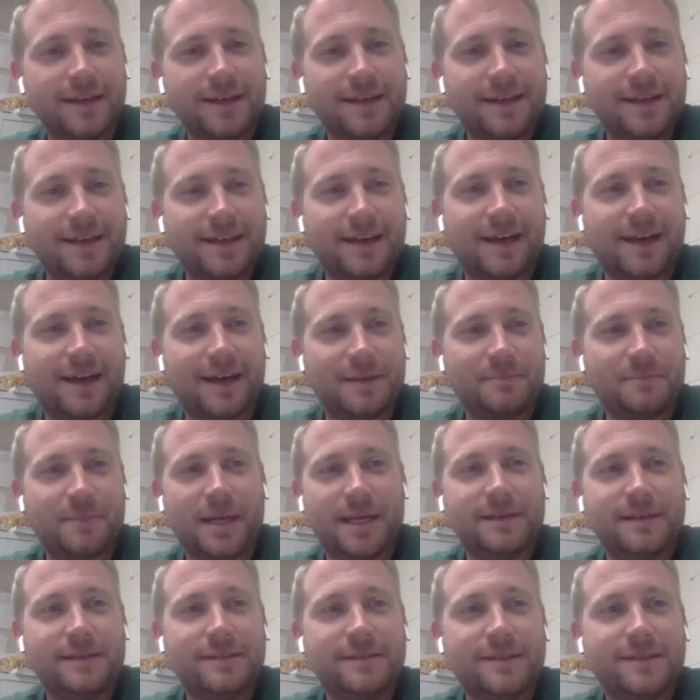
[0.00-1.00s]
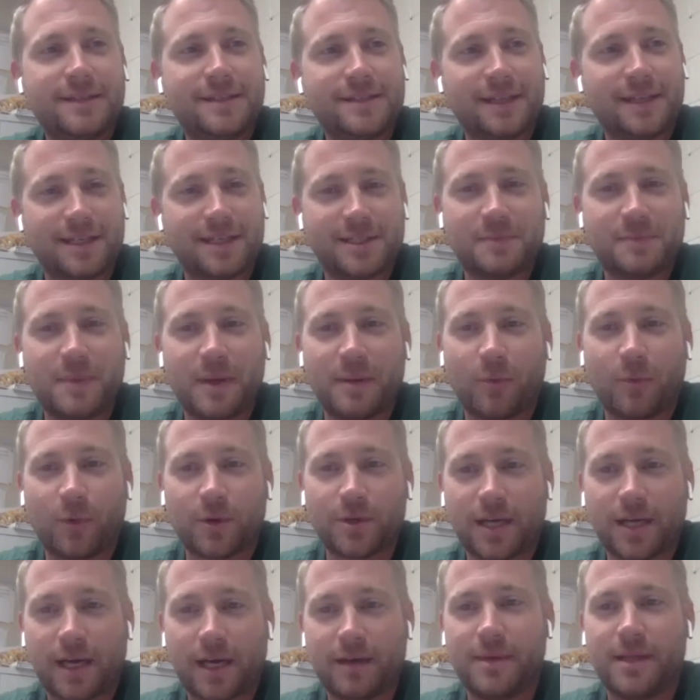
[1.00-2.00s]
I bet he's going to spend more
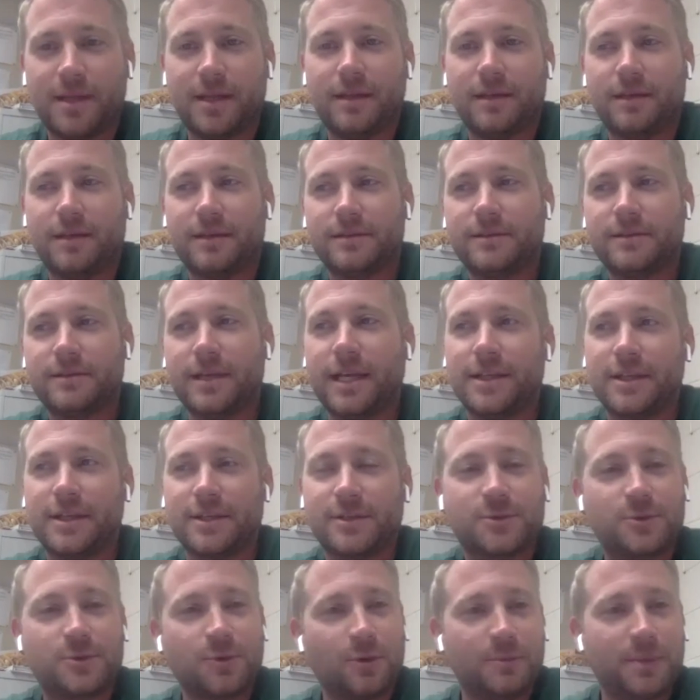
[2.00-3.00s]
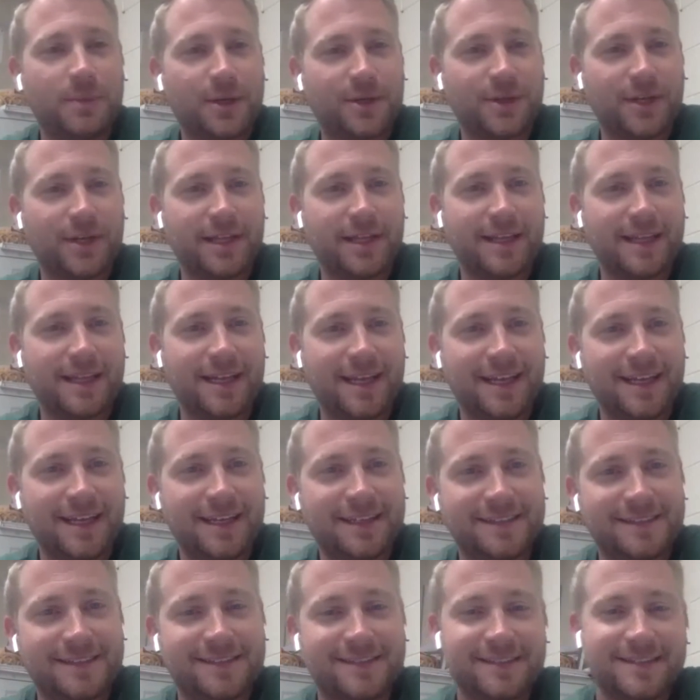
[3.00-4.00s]
time in the school building than he
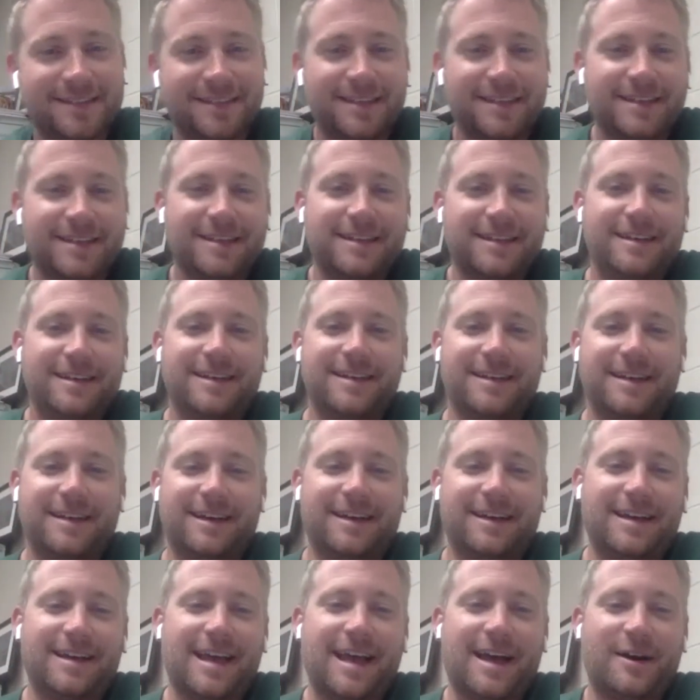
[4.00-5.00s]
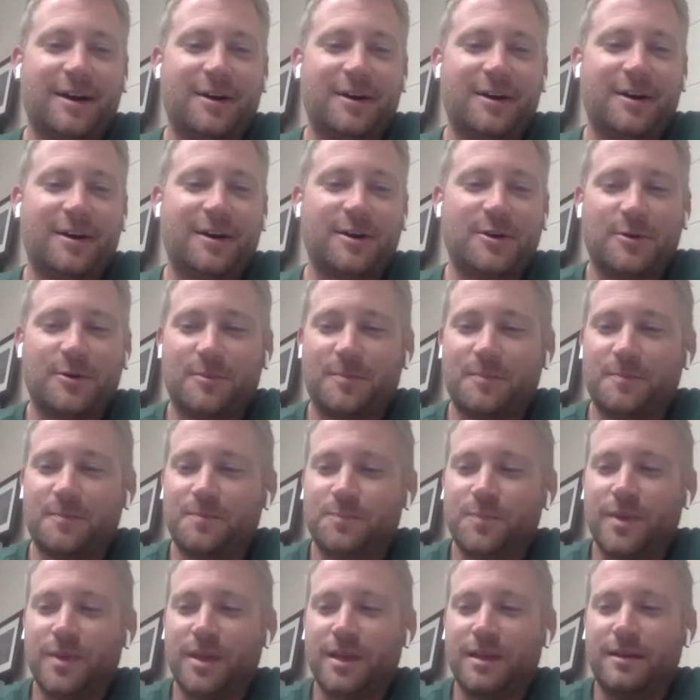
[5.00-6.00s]
is at home.
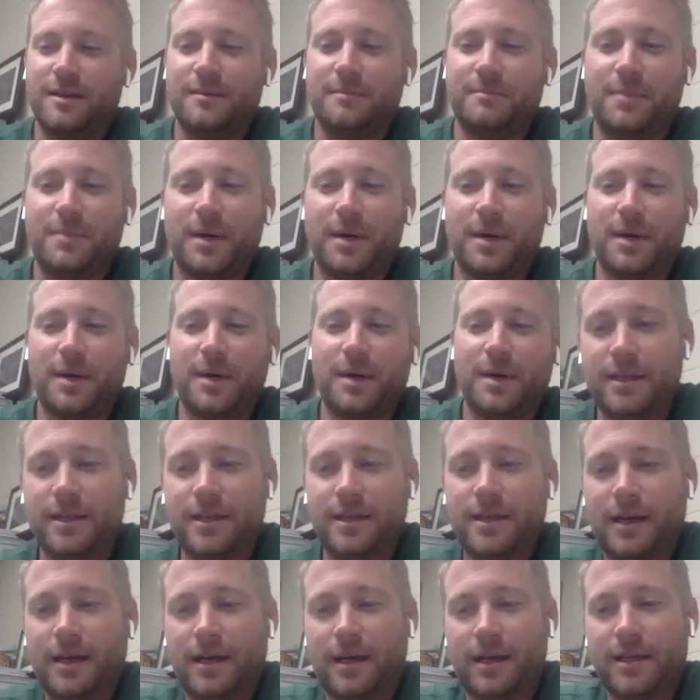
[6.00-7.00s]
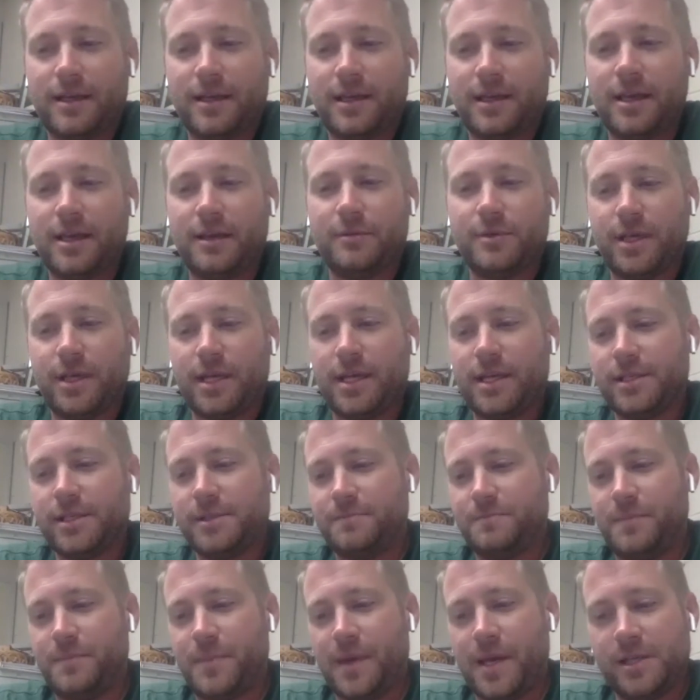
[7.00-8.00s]
But
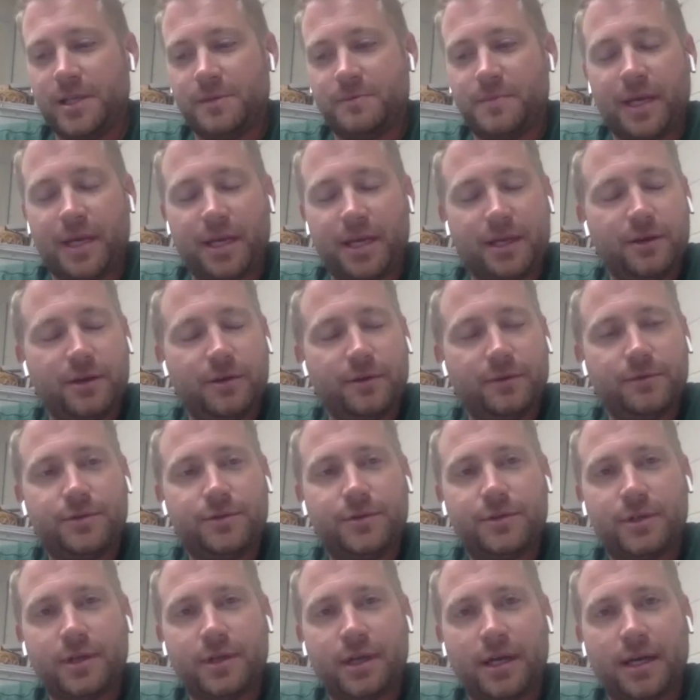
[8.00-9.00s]
he's been huge.